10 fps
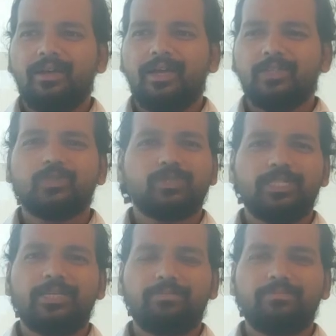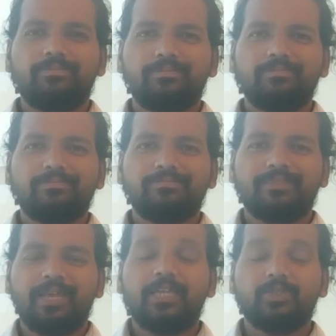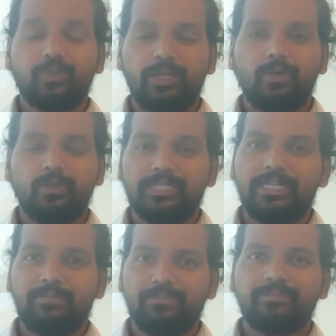I used to sleep. I used to get a good sleep.